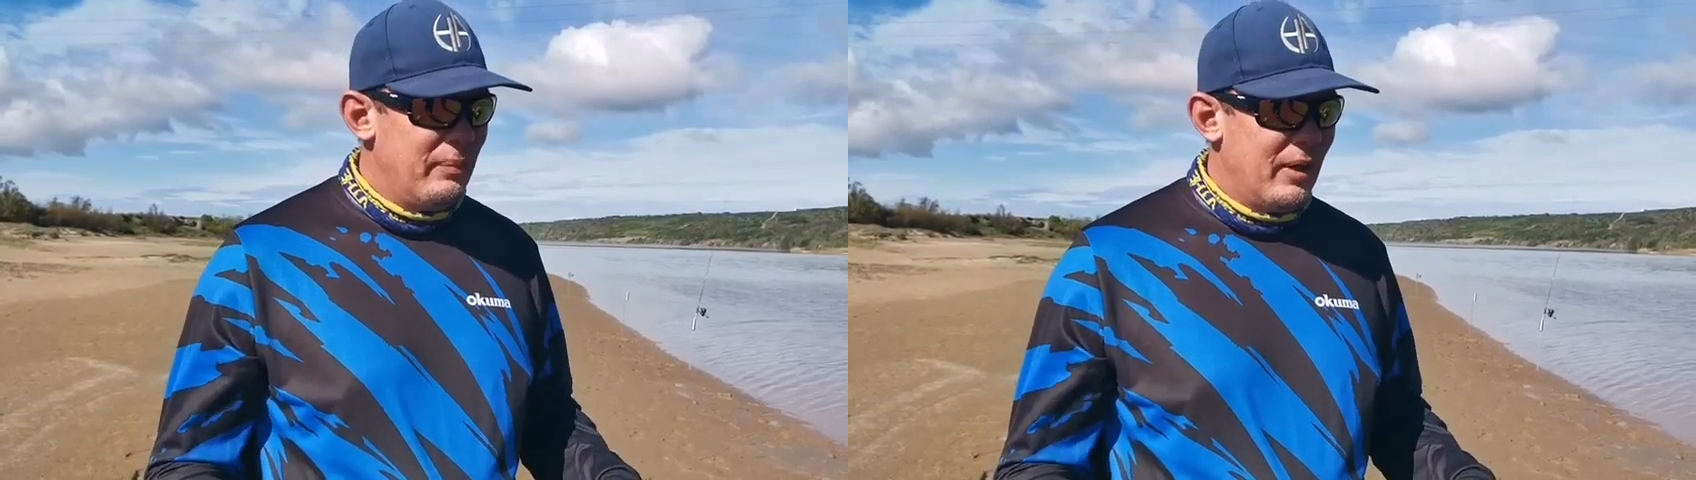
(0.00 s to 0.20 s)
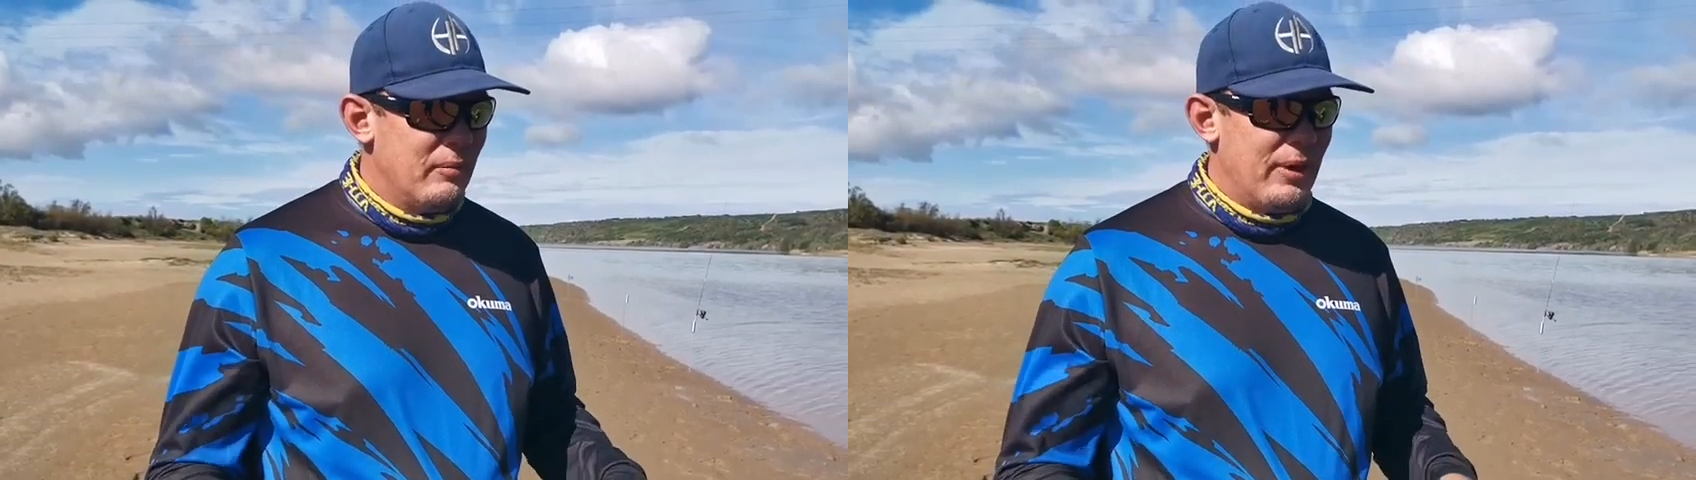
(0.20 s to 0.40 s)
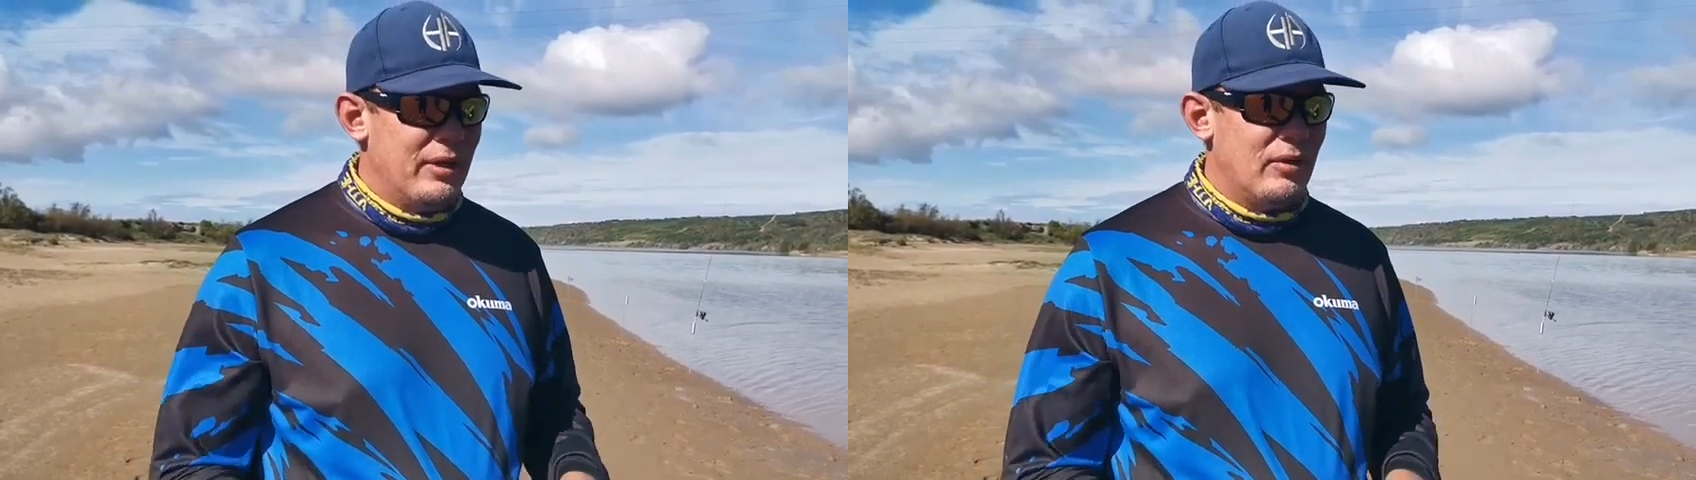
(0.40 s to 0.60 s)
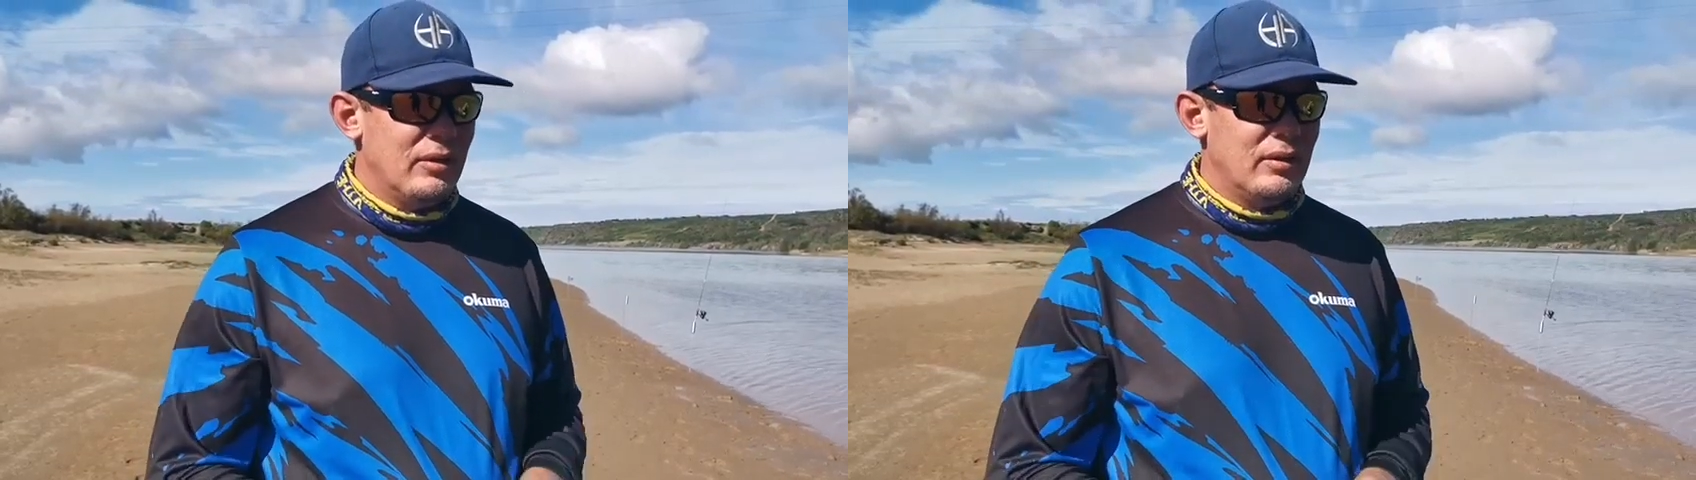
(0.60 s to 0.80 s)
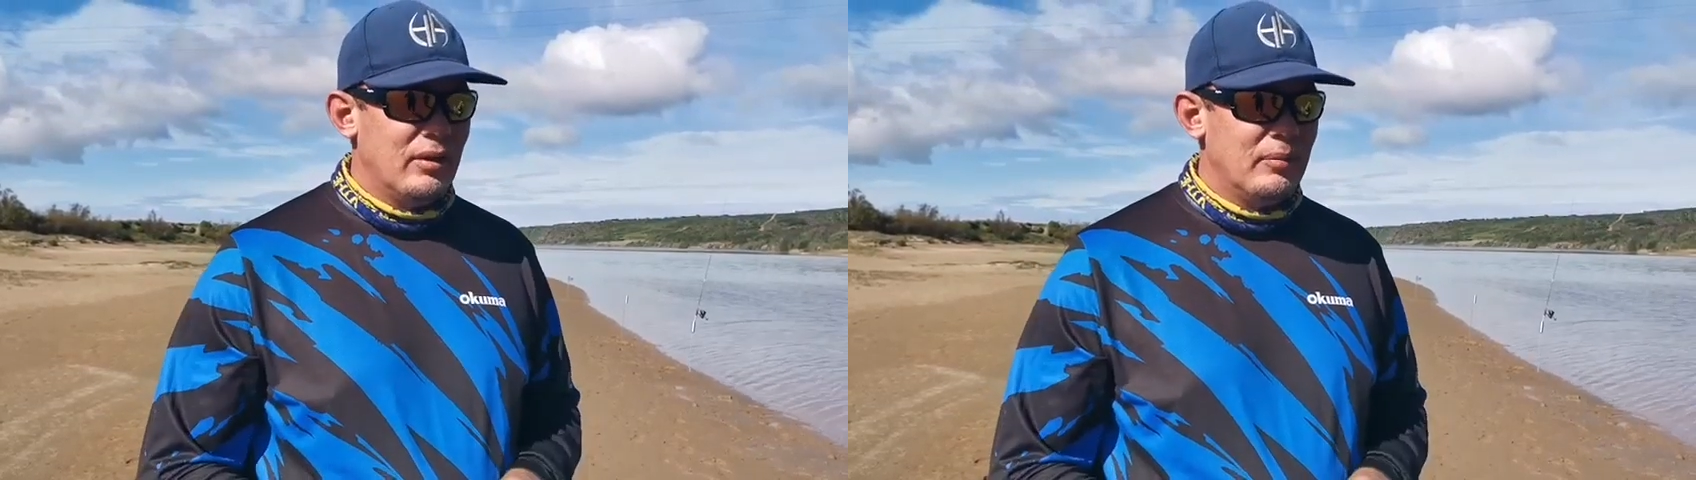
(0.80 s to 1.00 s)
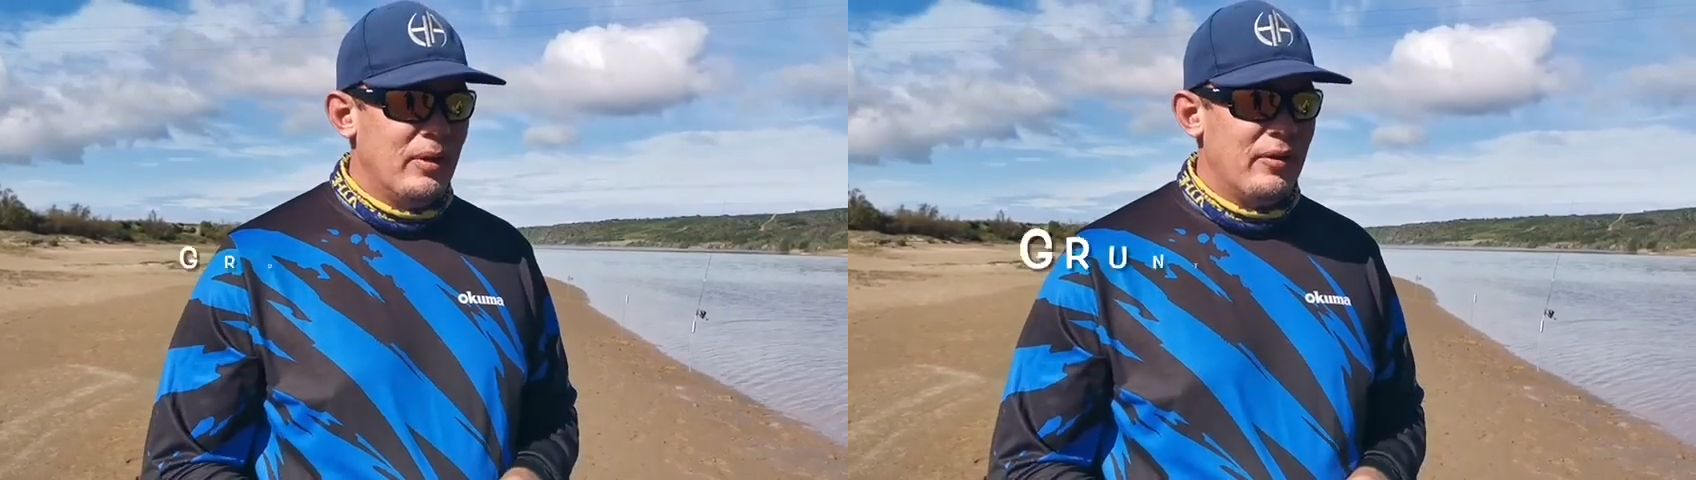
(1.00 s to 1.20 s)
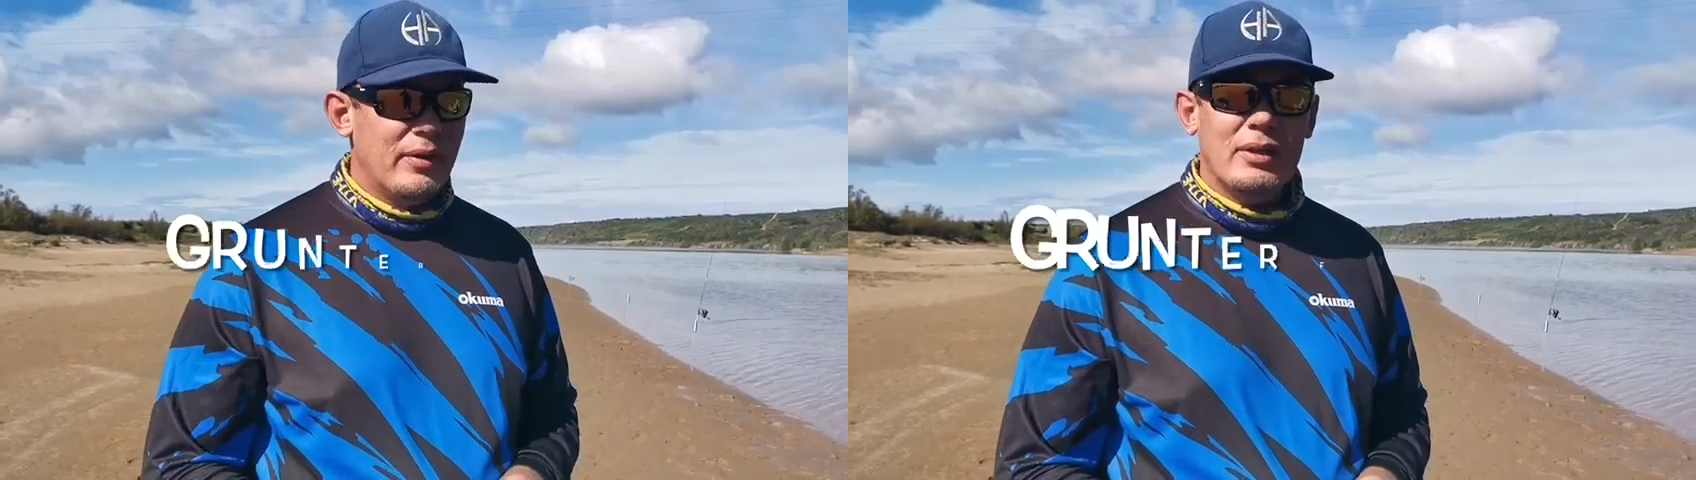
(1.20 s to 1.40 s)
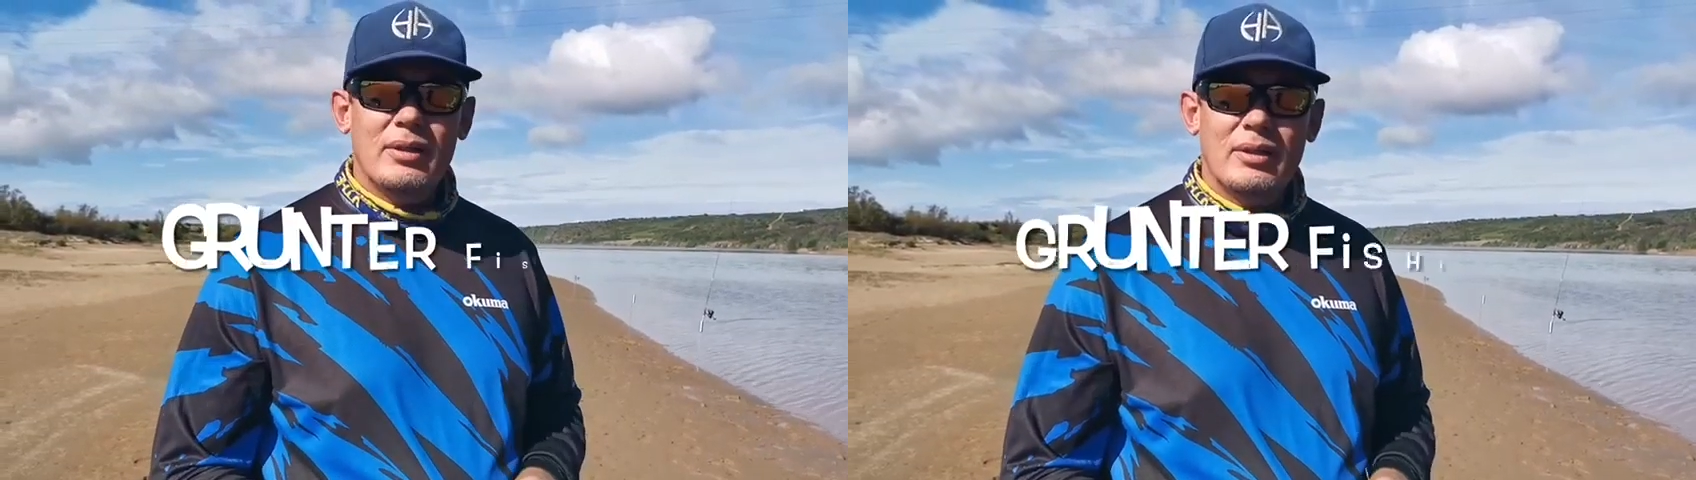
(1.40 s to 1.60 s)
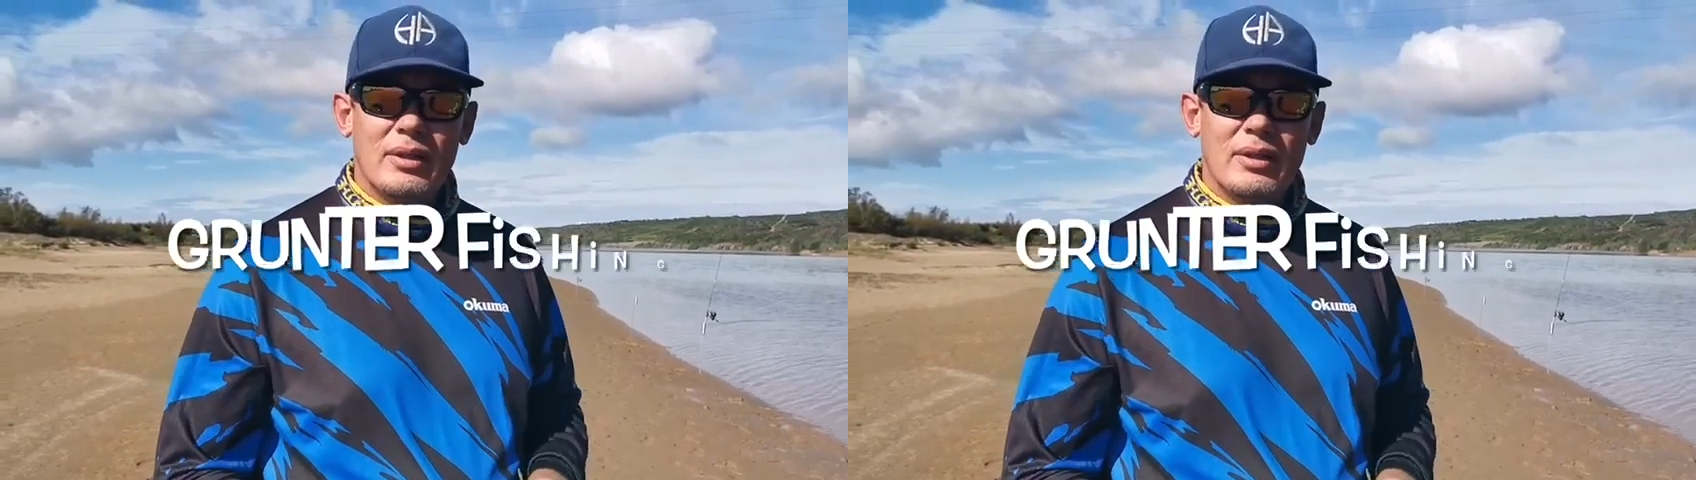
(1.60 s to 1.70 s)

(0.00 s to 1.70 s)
pound braid on, on my reel,